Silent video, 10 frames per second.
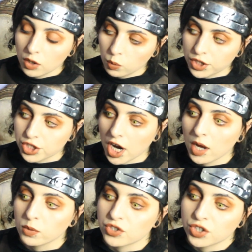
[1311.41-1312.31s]
which
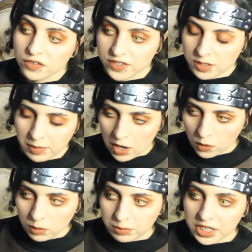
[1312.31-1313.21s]
I was nervous
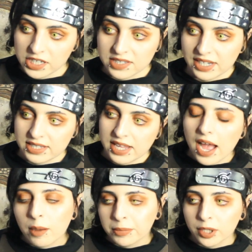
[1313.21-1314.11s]
about because it has
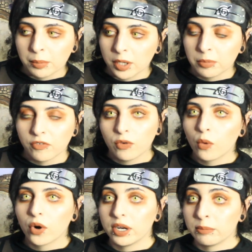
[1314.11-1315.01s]
happened to me
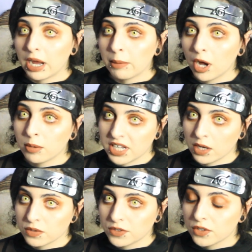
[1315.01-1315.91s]
before in my mom's
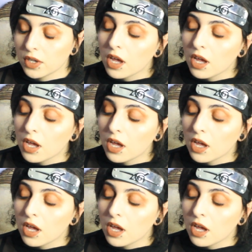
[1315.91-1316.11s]
house.